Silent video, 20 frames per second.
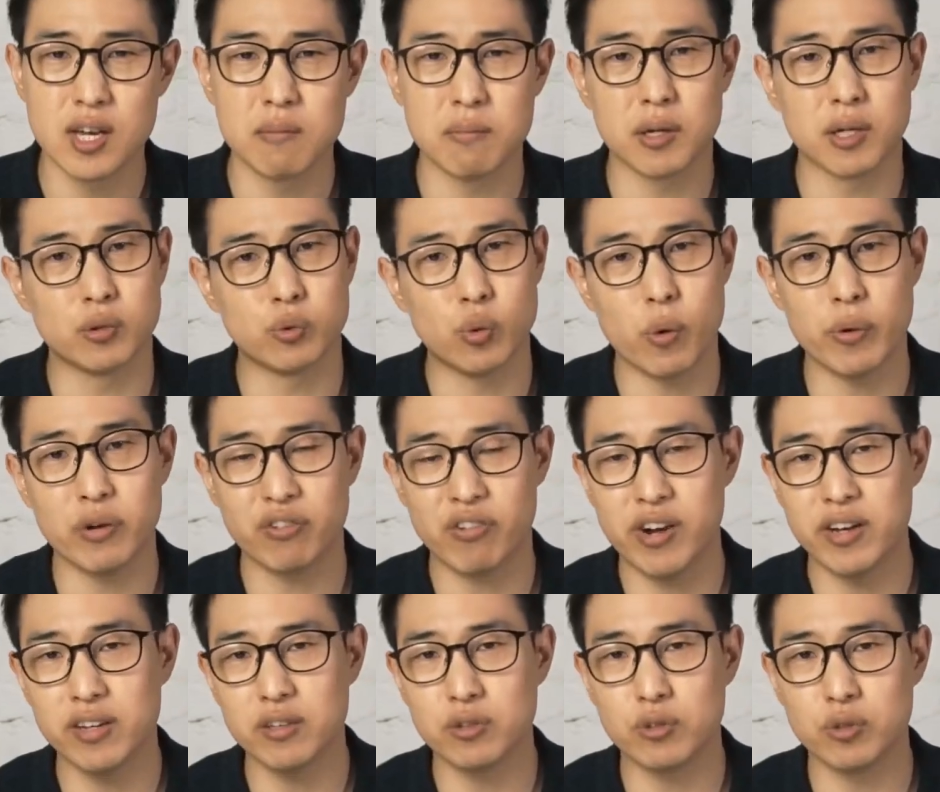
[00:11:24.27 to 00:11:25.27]
because what we're
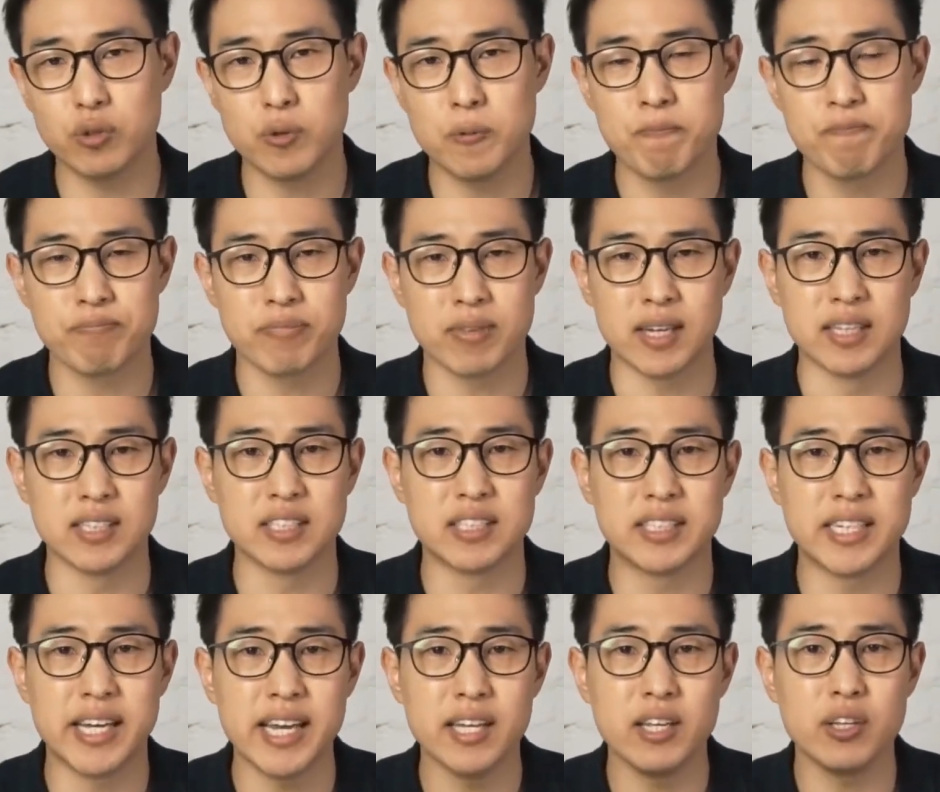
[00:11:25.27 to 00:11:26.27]
trying to do is
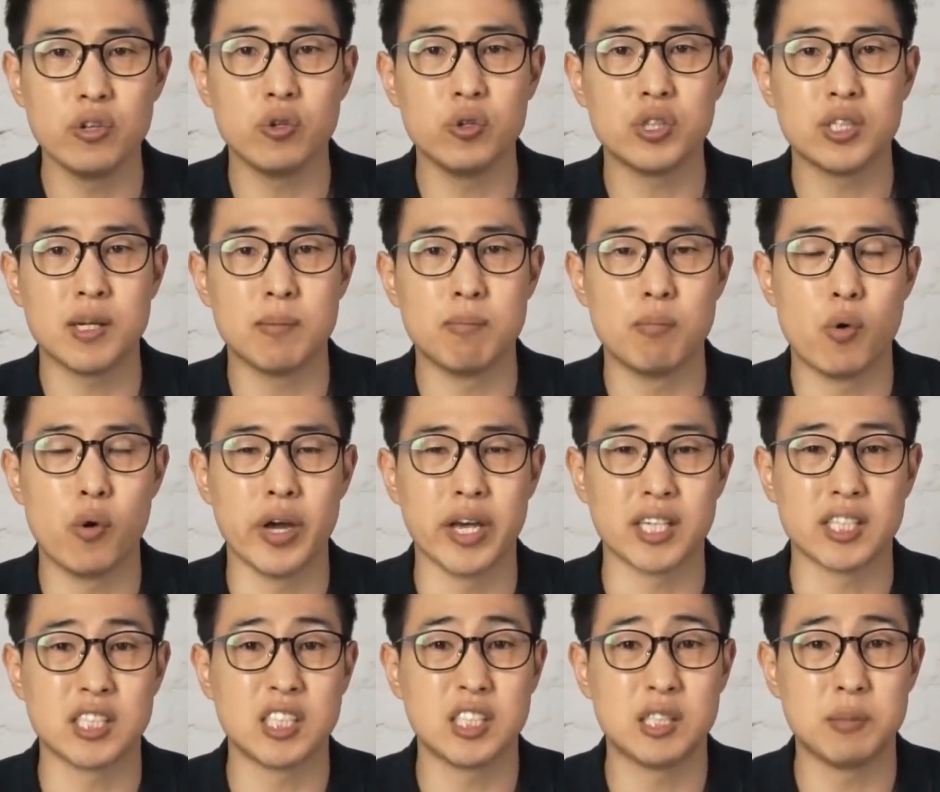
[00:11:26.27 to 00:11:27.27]
get you some more
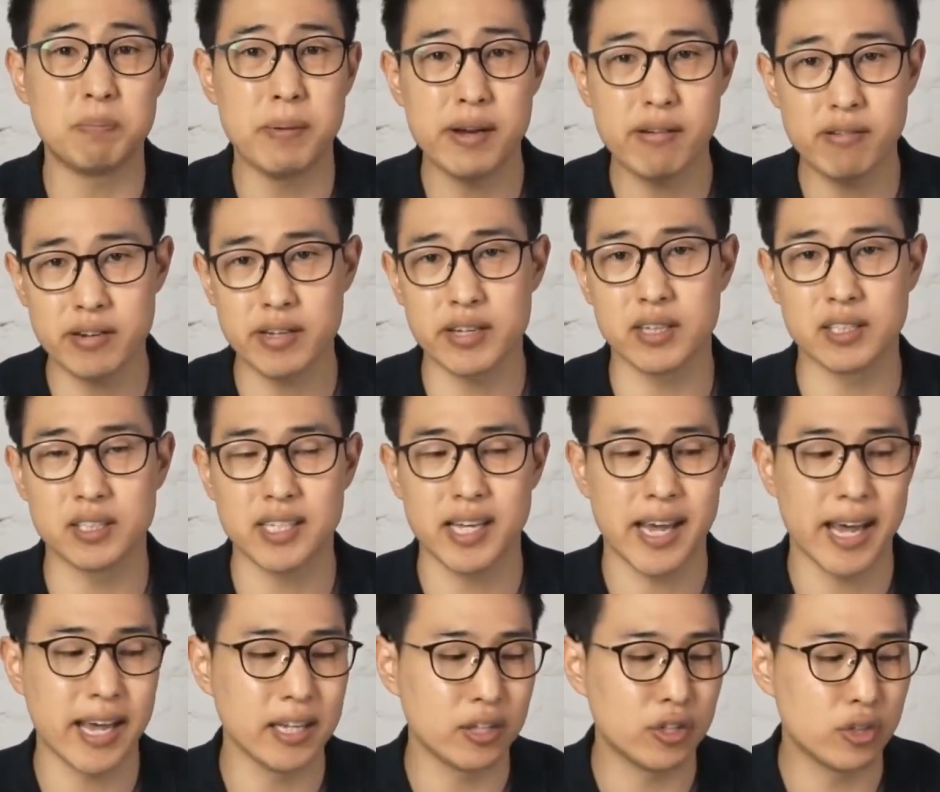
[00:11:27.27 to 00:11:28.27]
experience
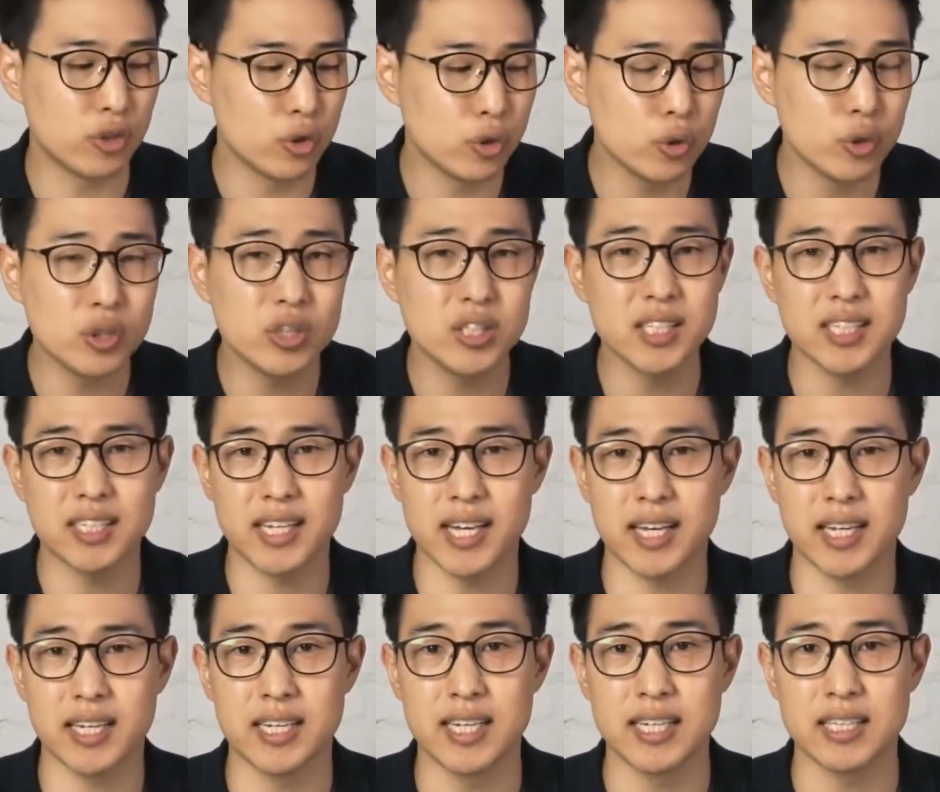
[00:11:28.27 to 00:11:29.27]
at using
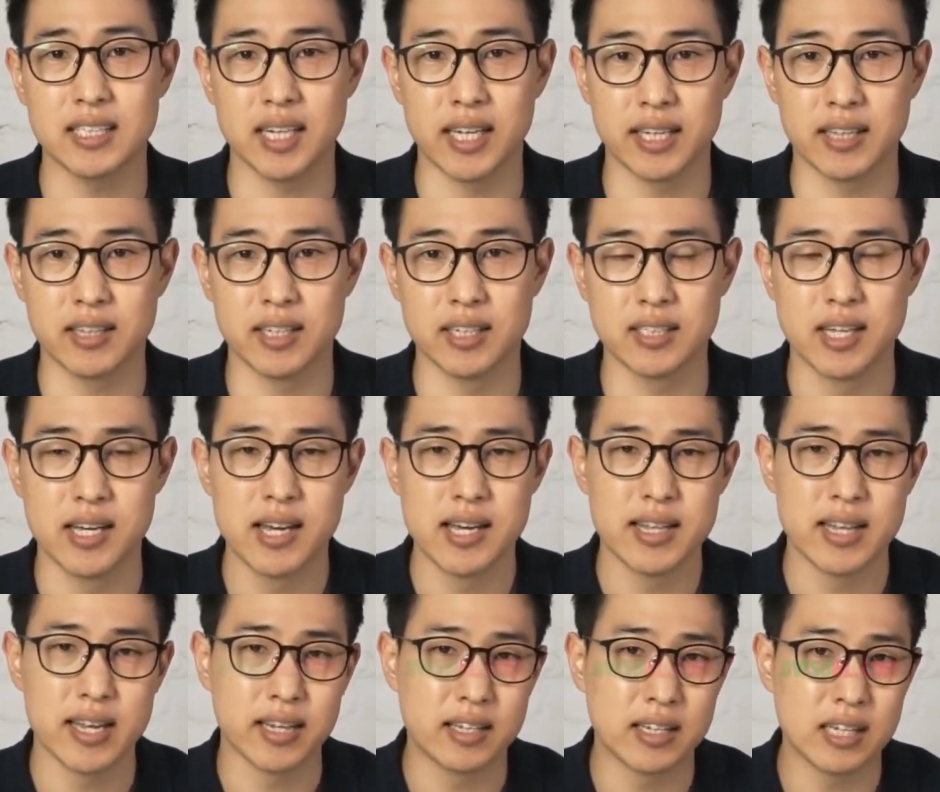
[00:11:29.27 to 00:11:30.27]
techniques like this
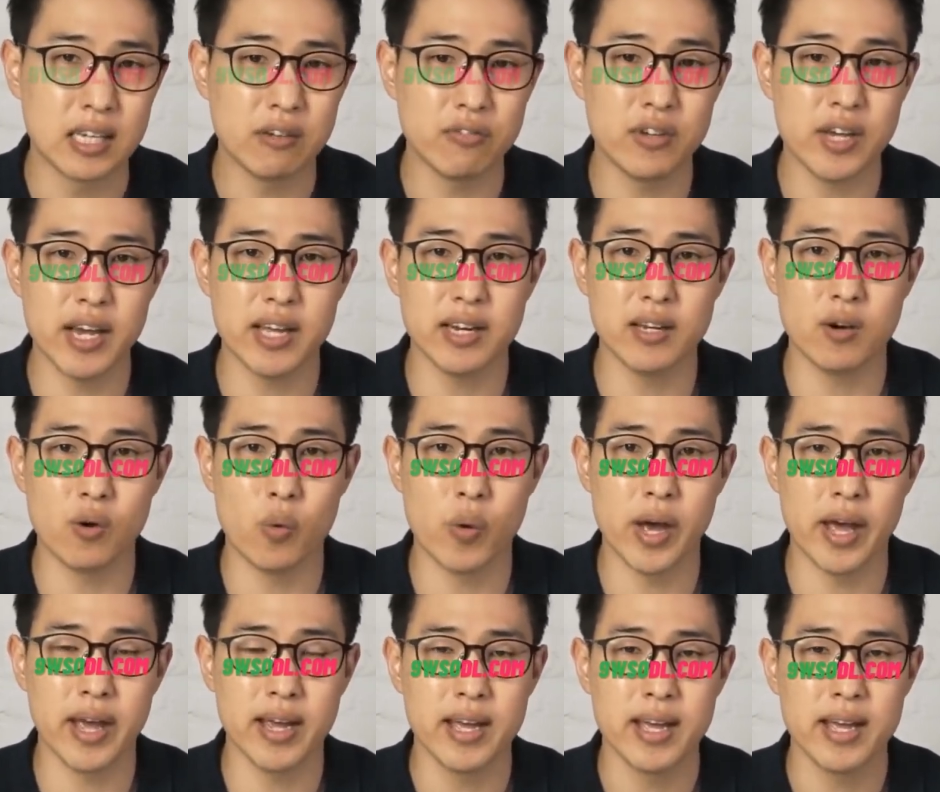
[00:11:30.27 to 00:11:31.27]
that are deviating
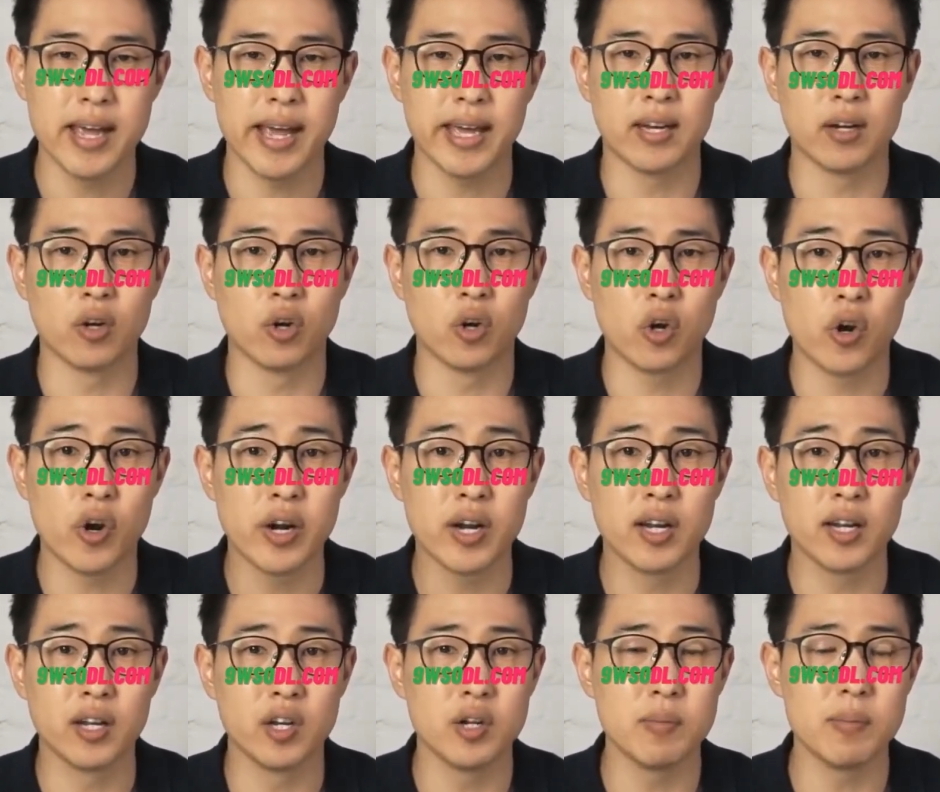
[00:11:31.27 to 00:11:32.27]
away and learn
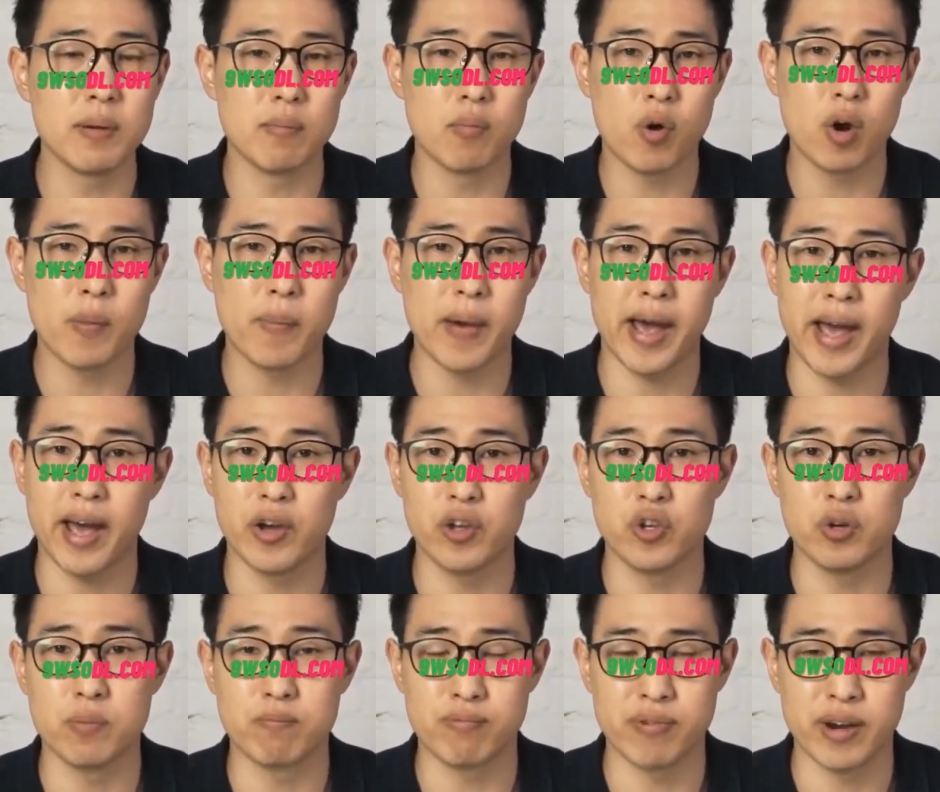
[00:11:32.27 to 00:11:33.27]
a little bit more about how
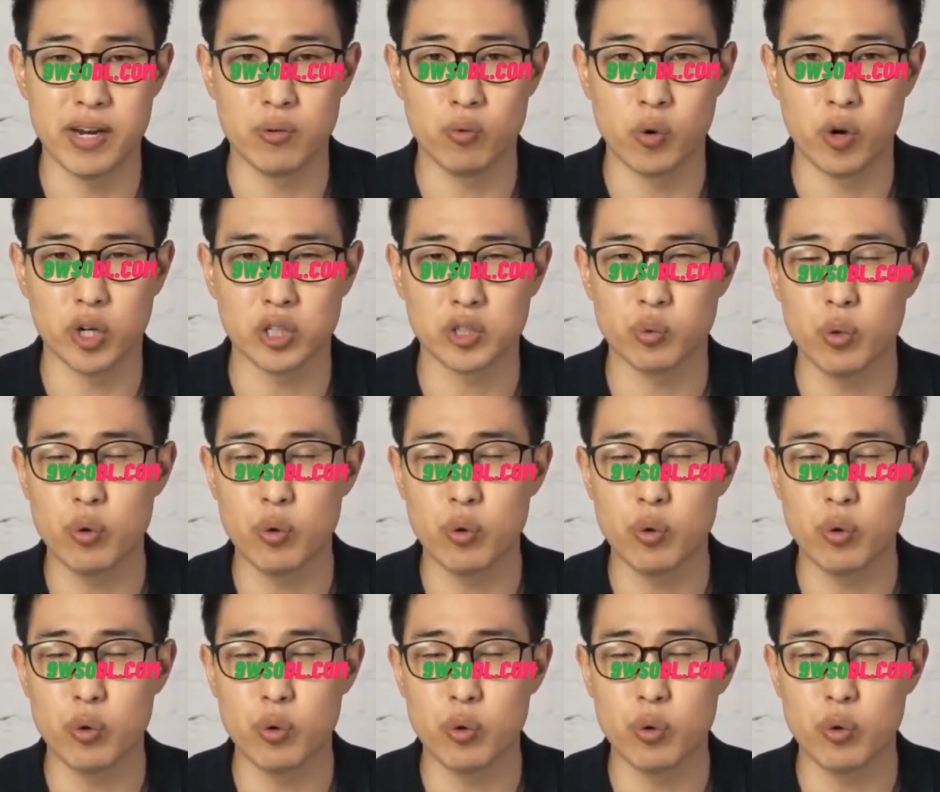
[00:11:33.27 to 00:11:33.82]
your brain works.